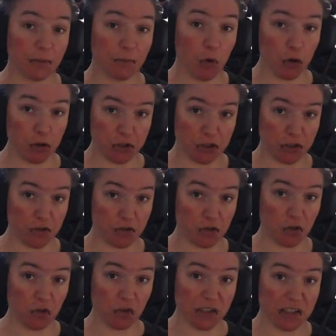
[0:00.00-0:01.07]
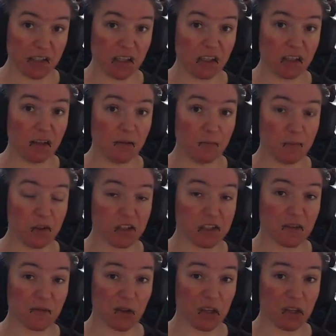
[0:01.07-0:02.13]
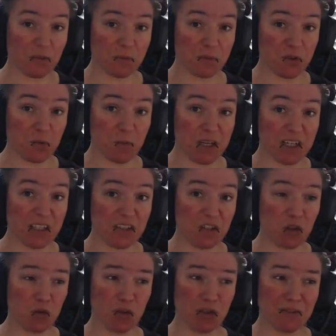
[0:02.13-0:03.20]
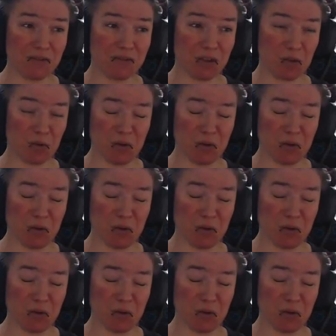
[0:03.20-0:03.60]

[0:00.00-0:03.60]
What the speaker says: portion control is key, because if you give them too many, you can